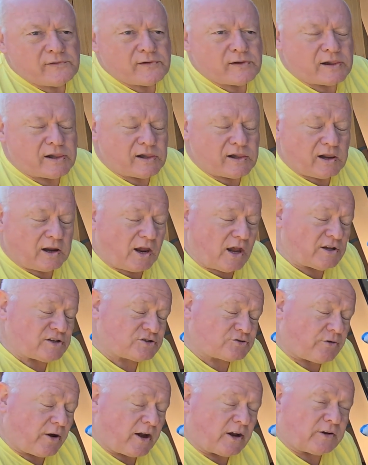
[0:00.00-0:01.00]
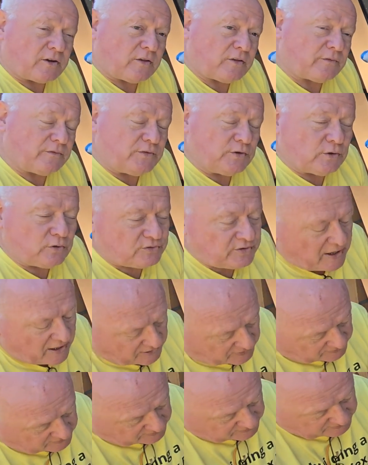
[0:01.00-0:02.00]
uh, goes straight into the fuel
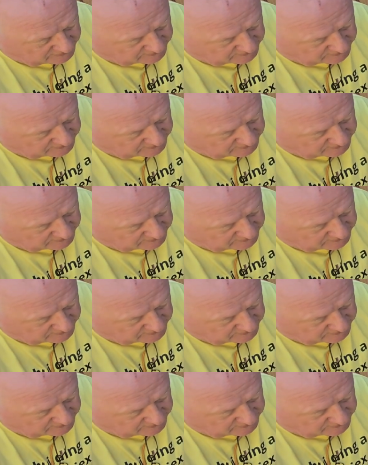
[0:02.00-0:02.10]
tank.